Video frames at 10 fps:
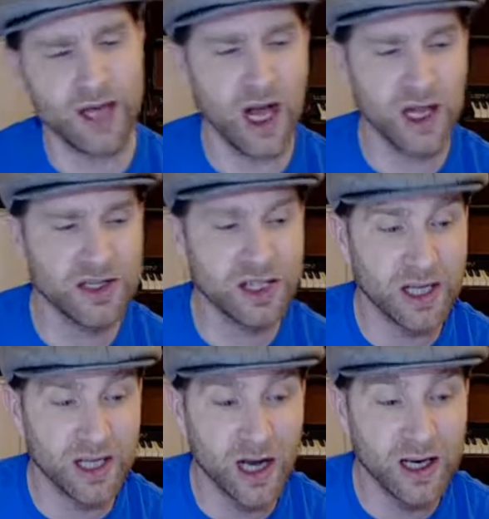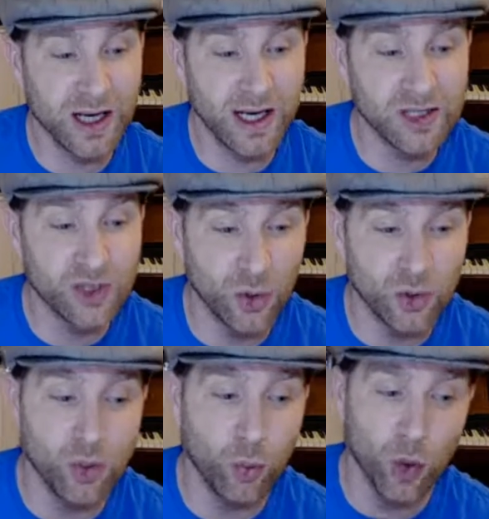answered the young king's call
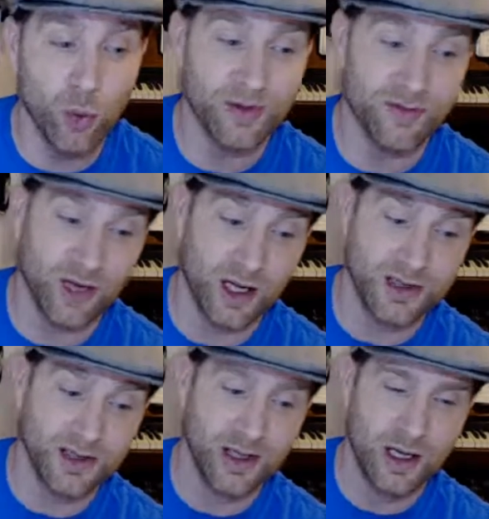to war with France.